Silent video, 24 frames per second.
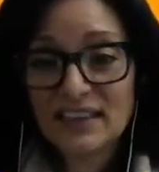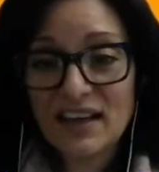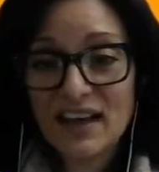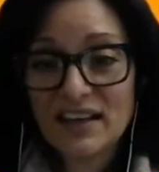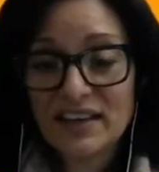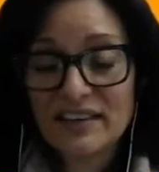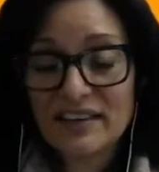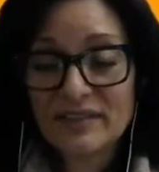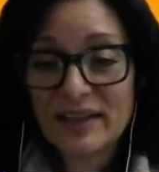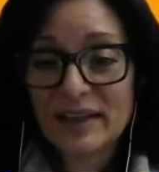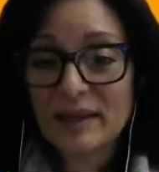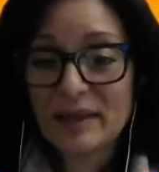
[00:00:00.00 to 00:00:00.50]

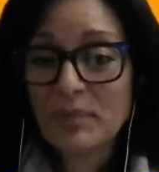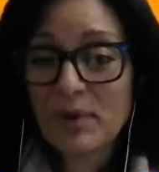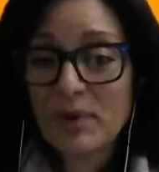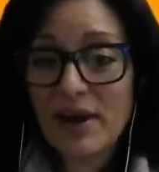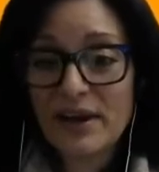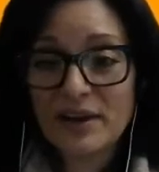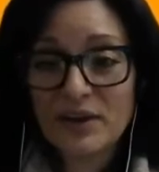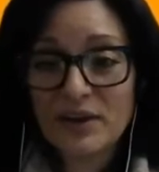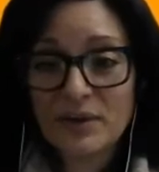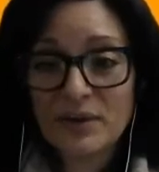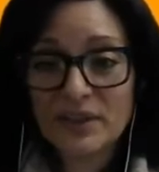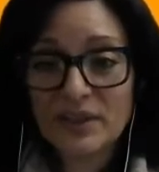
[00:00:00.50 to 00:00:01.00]
kind of like
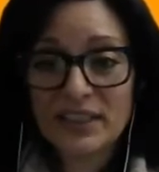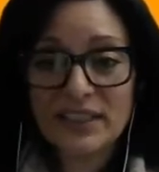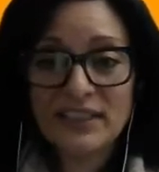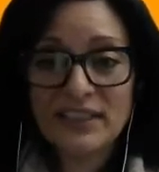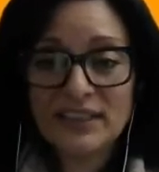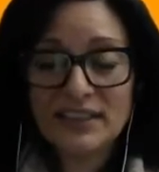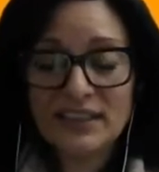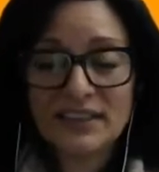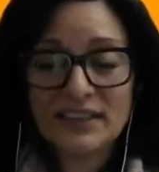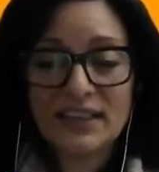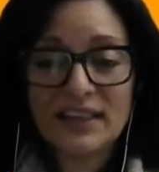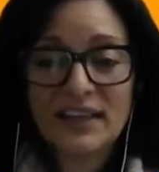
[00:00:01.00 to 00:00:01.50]

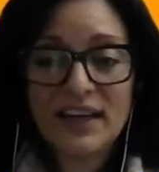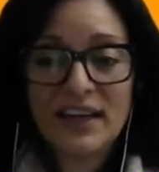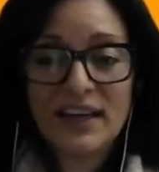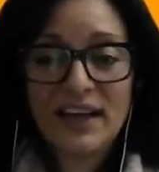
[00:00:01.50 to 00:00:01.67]
priorities,